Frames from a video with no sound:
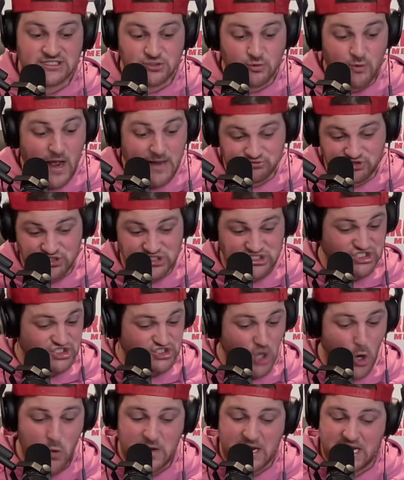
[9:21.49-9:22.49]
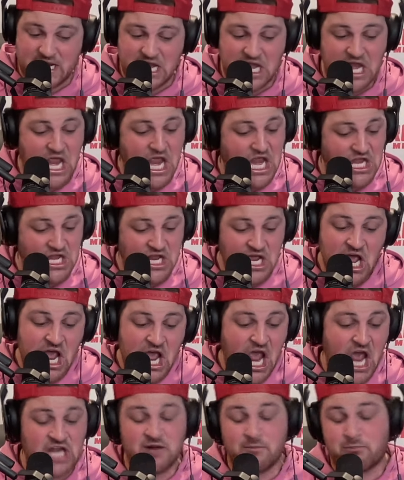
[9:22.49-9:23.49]
So I'm just soaking it in
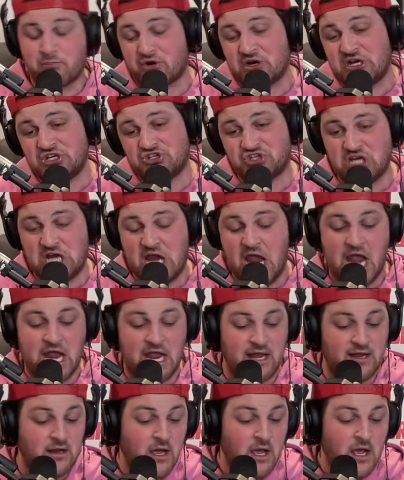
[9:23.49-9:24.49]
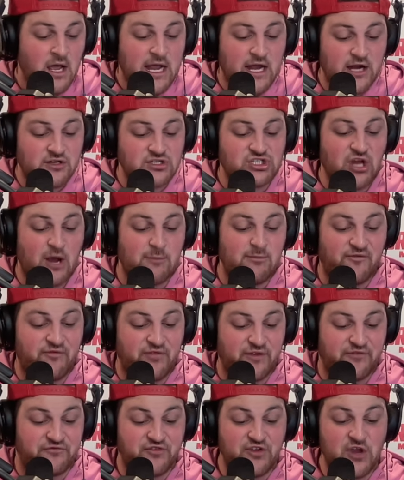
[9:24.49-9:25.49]
and appreciating. Here's some of
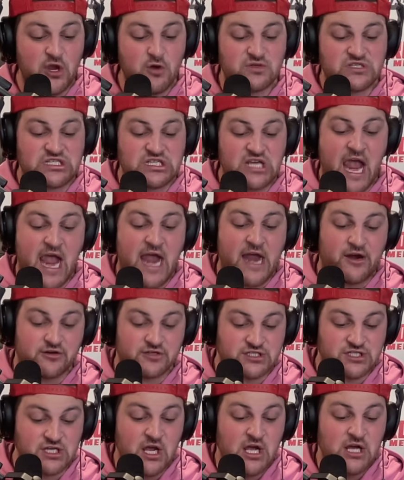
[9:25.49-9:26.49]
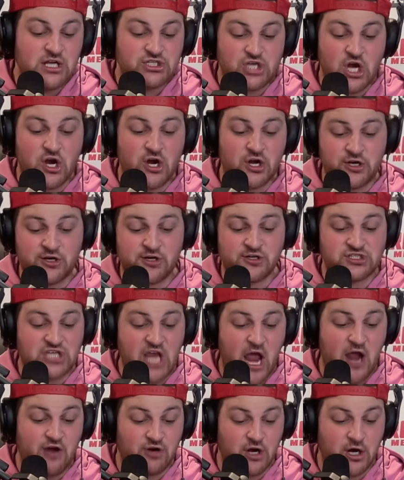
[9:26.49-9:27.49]
the few scares. Turner's
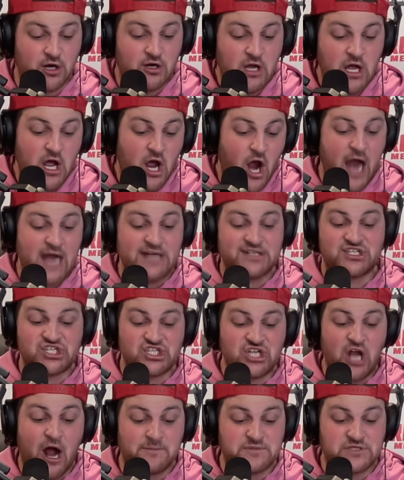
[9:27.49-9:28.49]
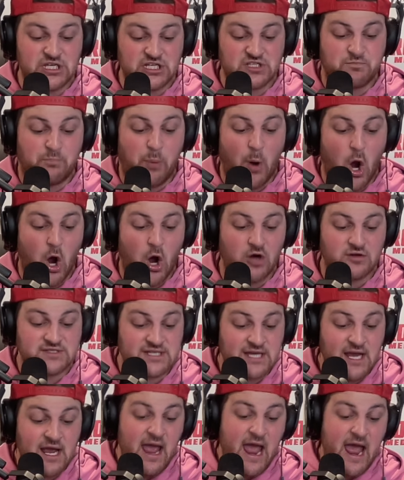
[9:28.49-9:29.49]
error, all right, Stubbs'
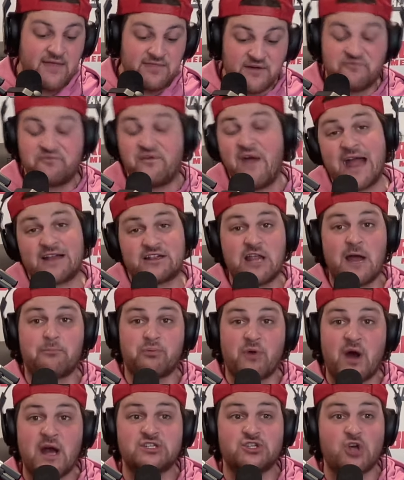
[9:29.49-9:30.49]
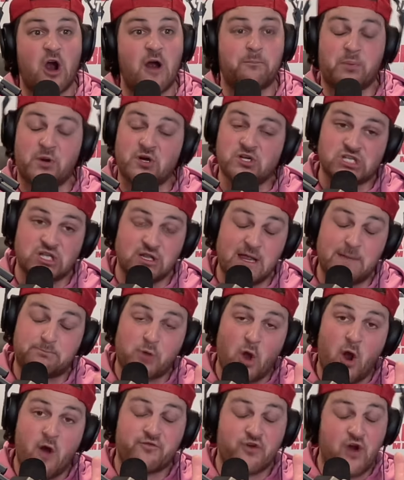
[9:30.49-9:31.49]
balls, and the fact that Bryce Harper
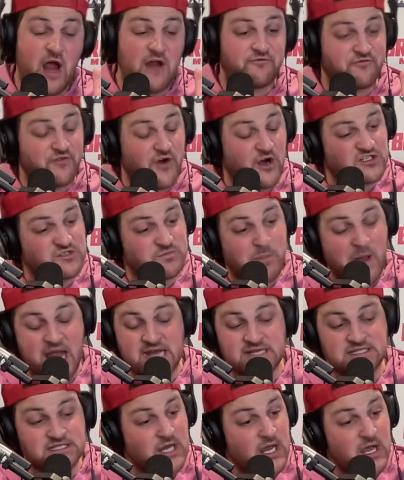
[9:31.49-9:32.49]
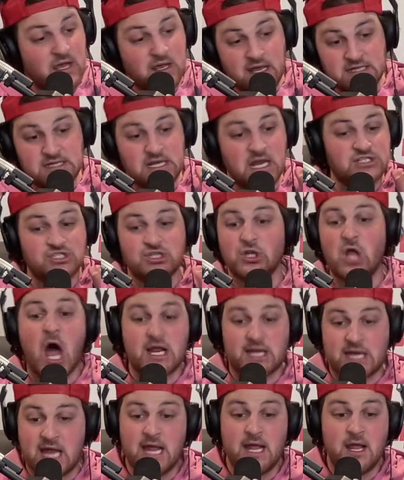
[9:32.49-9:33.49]
slipped over at first base, is he's
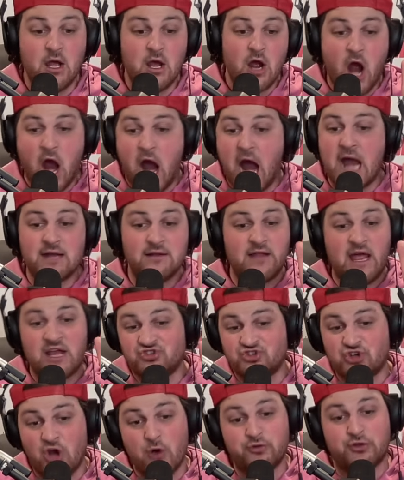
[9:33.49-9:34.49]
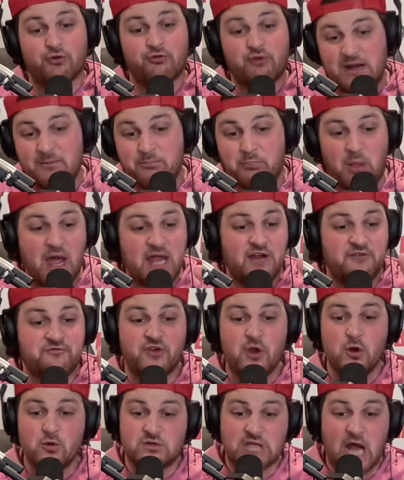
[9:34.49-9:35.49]
lucky, all right? They showed the replay a
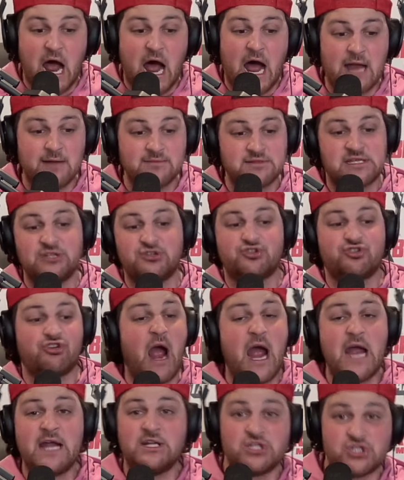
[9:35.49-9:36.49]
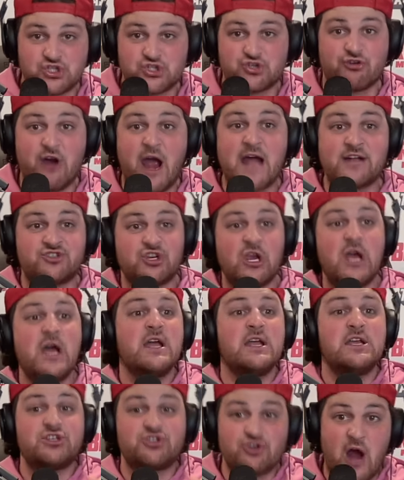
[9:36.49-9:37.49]
few times. He's trying to stretch.
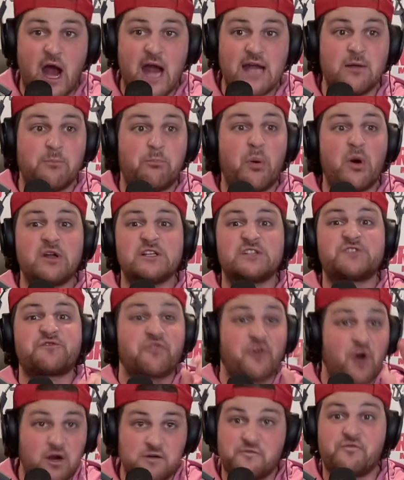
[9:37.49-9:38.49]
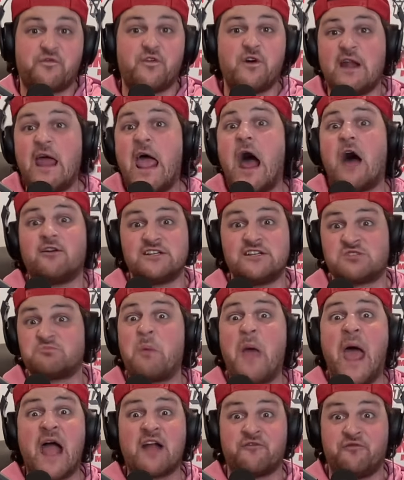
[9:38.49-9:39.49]
He's trying to put his front foot out. His
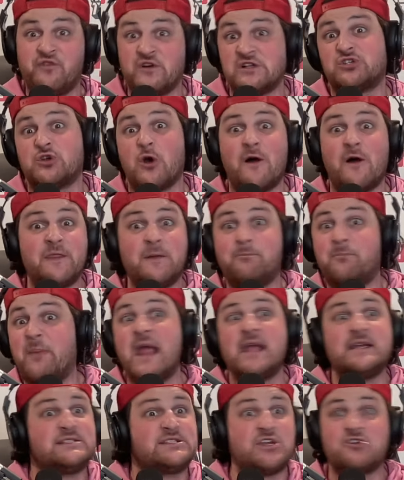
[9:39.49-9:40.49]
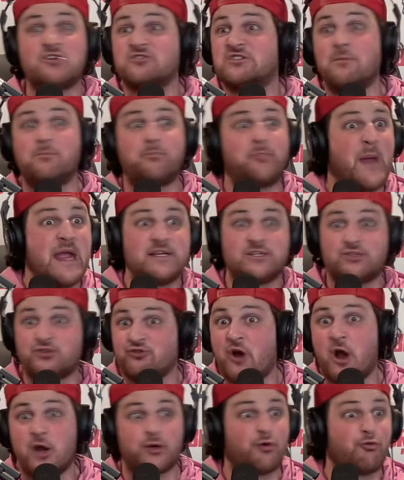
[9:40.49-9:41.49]
back foot's on the base. Here's a base
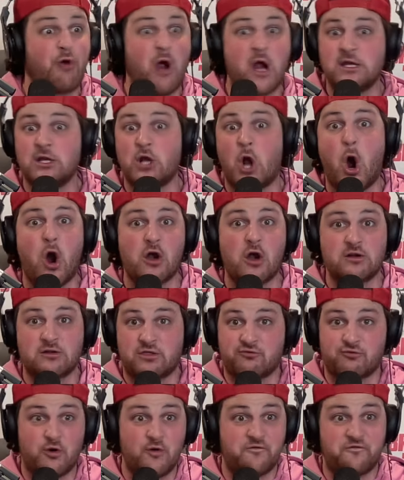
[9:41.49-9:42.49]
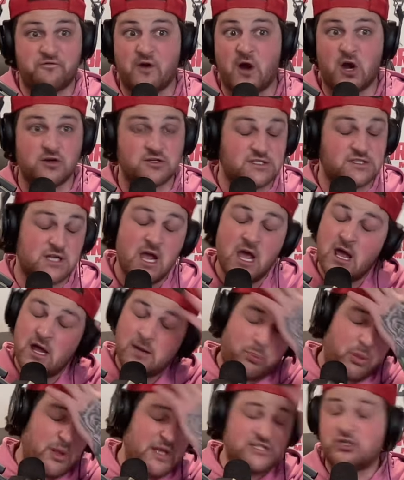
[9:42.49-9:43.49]
runner running hard through first.
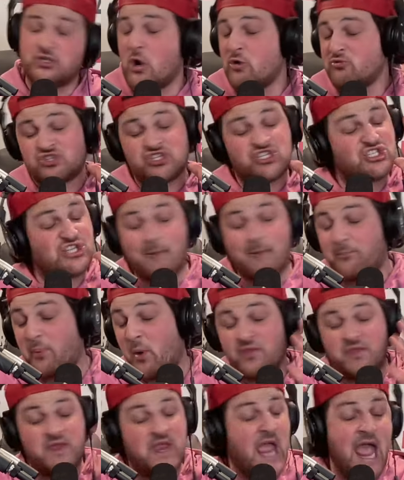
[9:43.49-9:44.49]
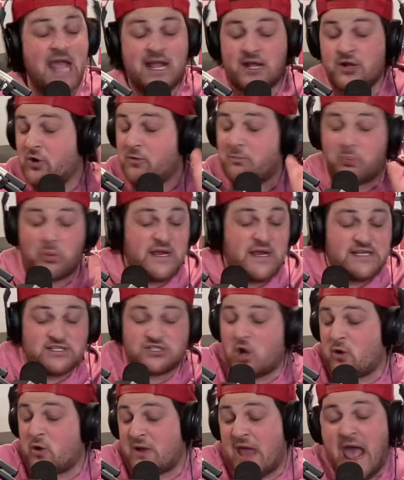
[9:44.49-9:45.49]
Please don't step on the ankle. Please
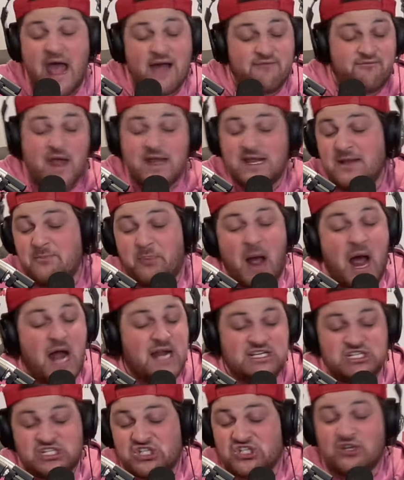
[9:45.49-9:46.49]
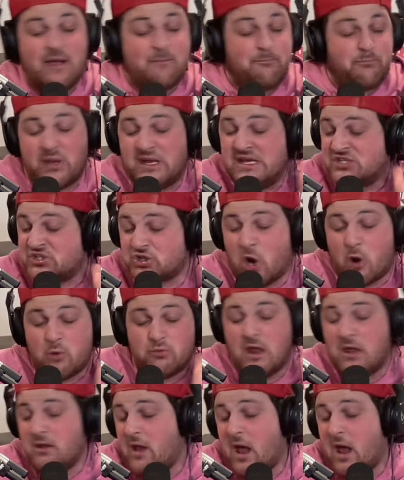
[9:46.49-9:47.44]
don't have anybody slip. Please don't.